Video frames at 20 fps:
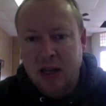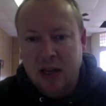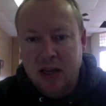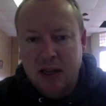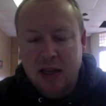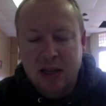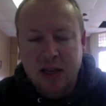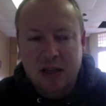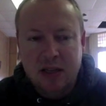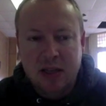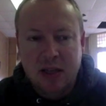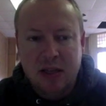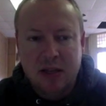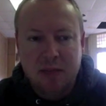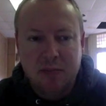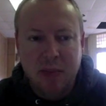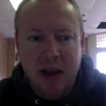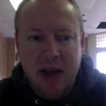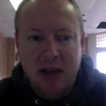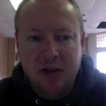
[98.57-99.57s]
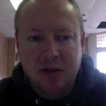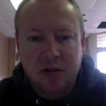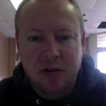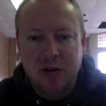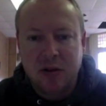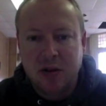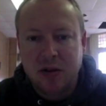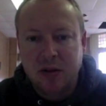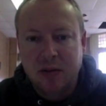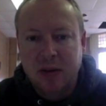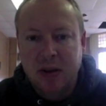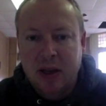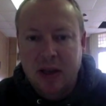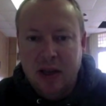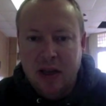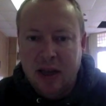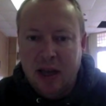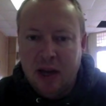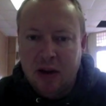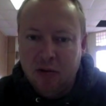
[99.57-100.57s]
this mantra,
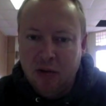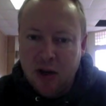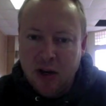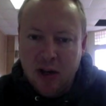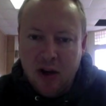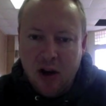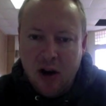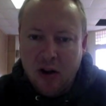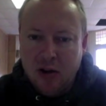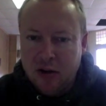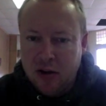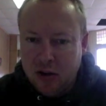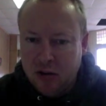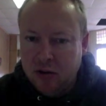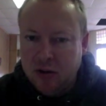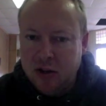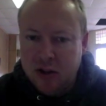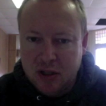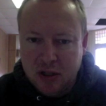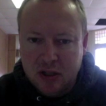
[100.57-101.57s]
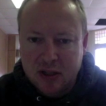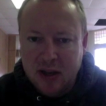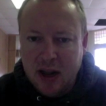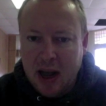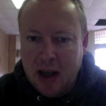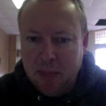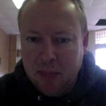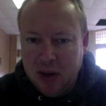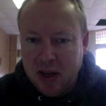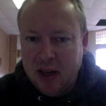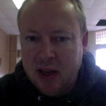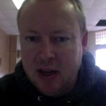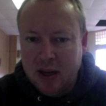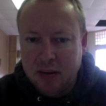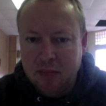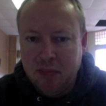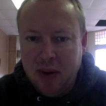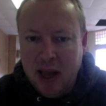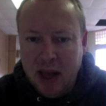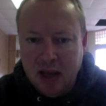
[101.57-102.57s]
and really all they're doing is just copying
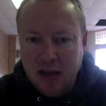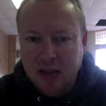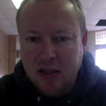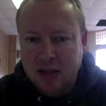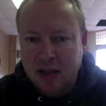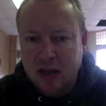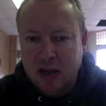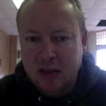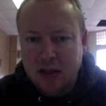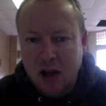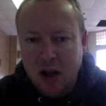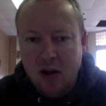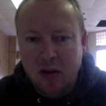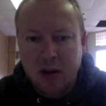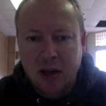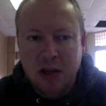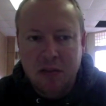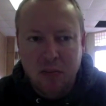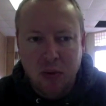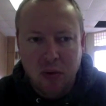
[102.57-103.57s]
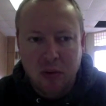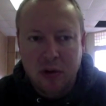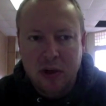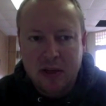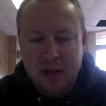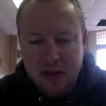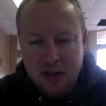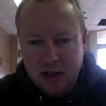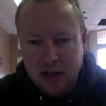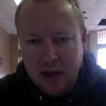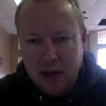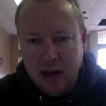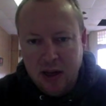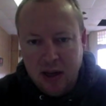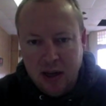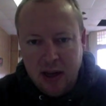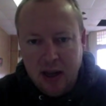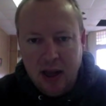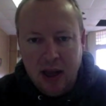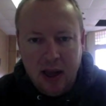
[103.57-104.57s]
and pasting talking points
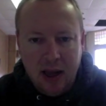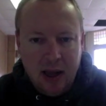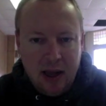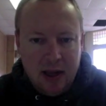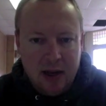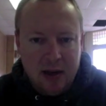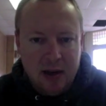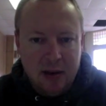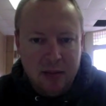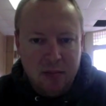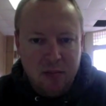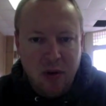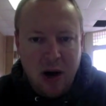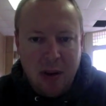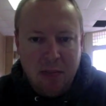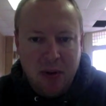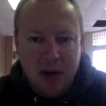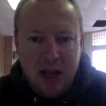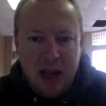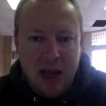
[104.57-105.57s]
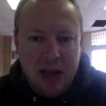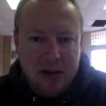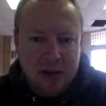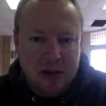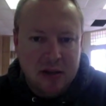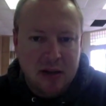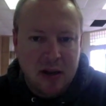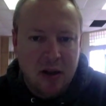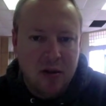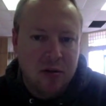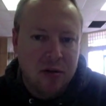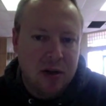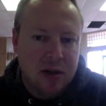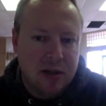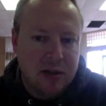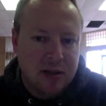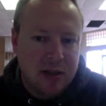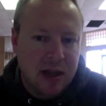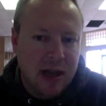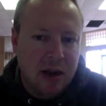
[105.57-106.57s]
and propaganda
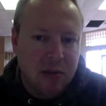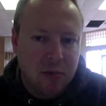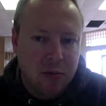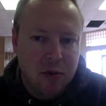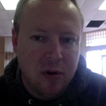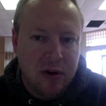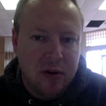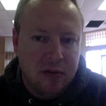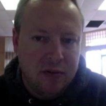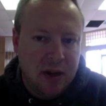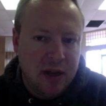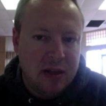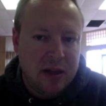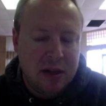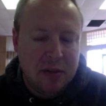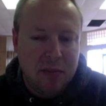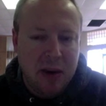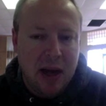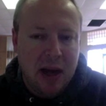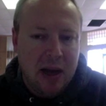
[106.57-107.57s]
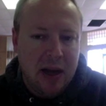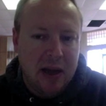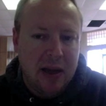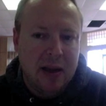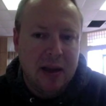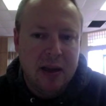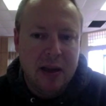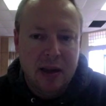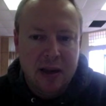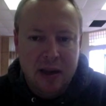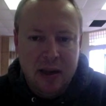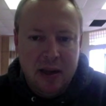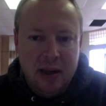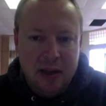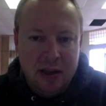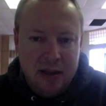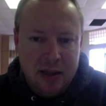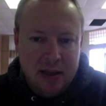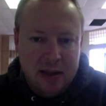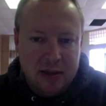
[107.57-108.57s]
slogans that were invented by
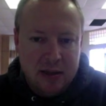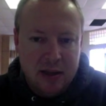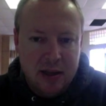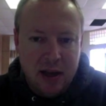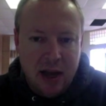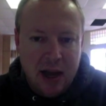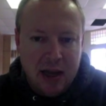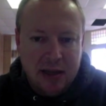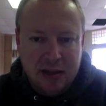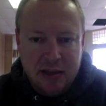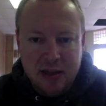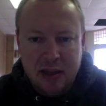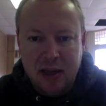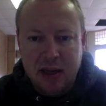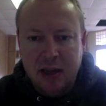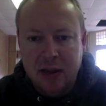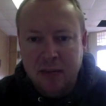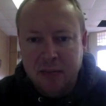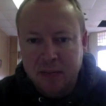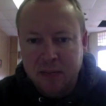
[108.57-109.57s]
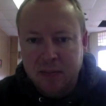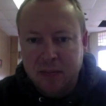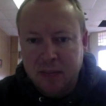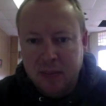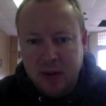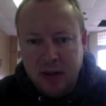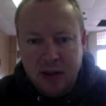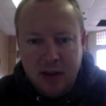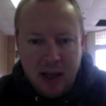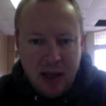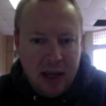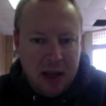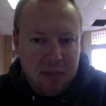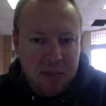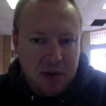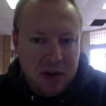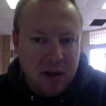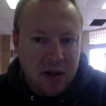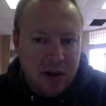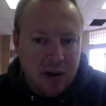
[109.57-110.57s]
this Nazi
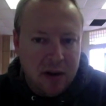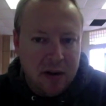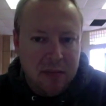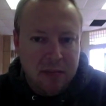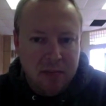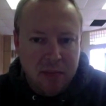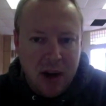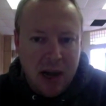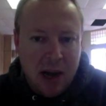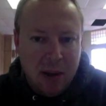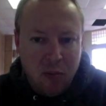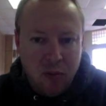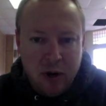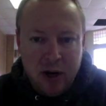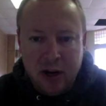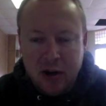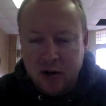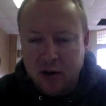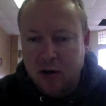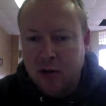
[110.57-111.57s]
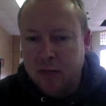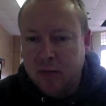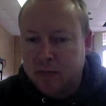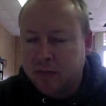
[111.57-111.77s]
named Bob Whitaker.